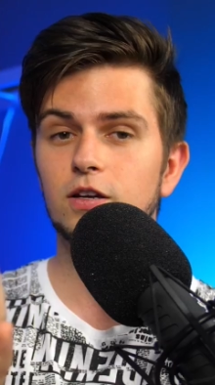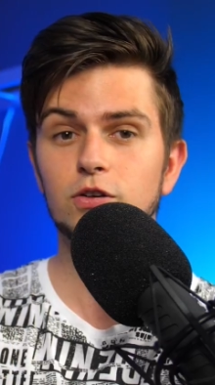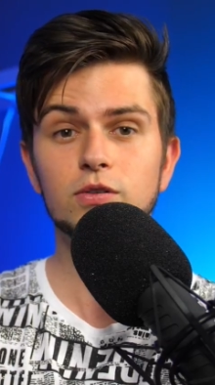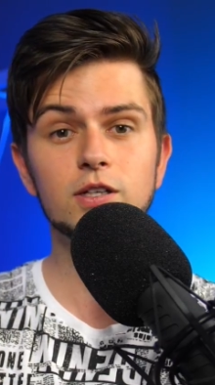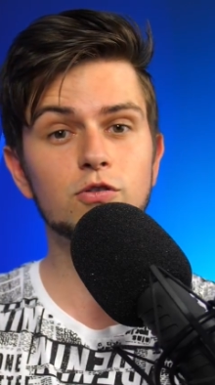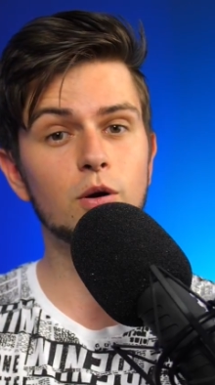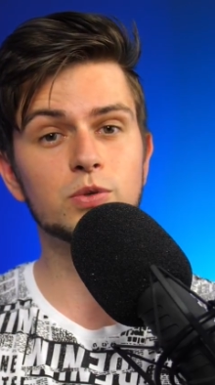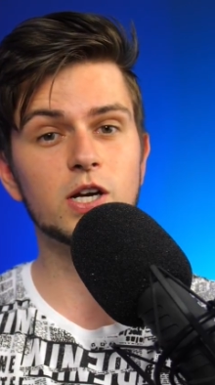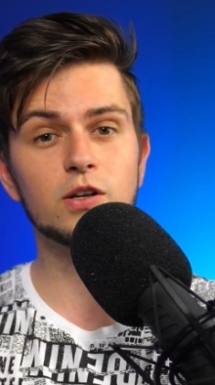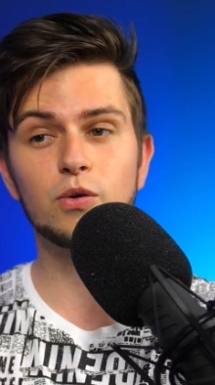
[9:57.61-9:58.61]
so the drop
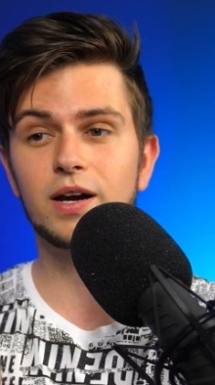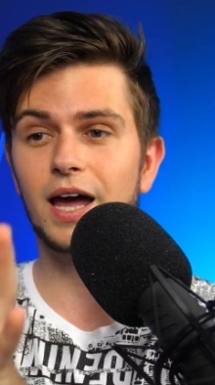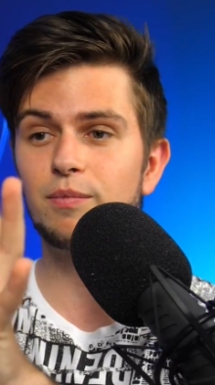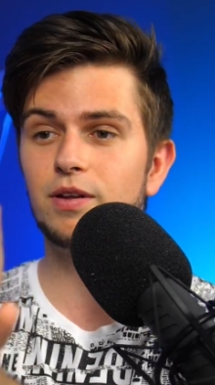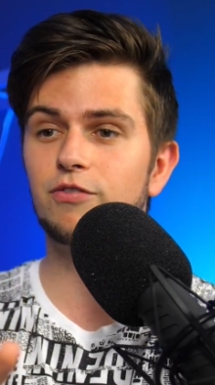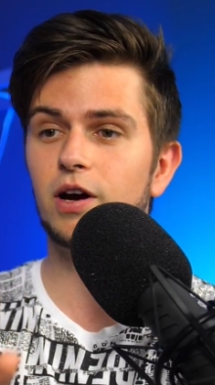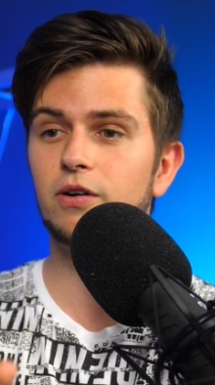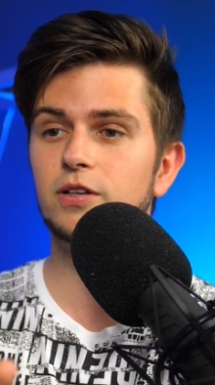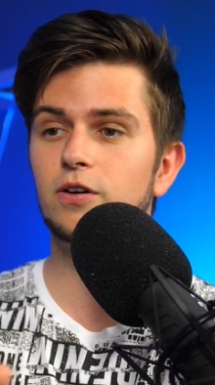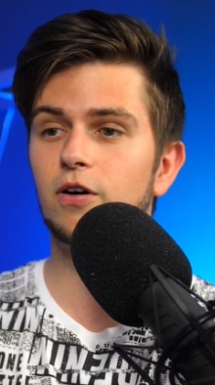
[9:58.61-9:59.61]
shadow can be
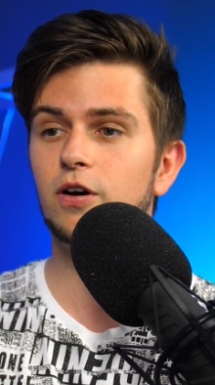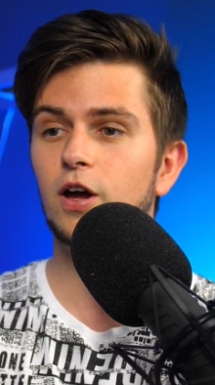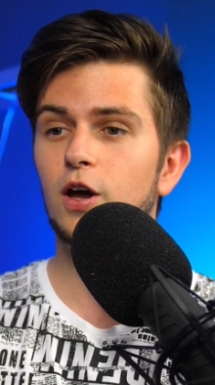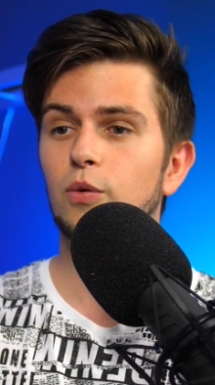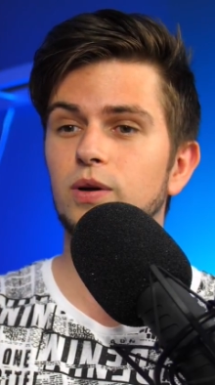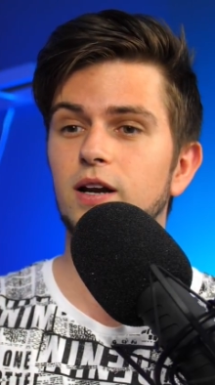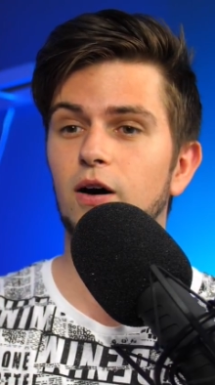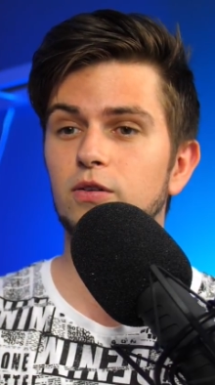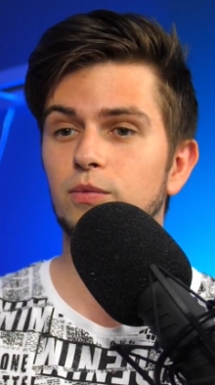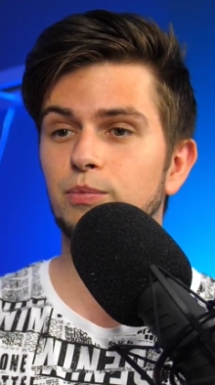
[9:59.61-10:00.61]
very dark
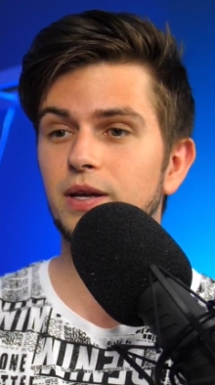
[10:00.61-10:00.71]
without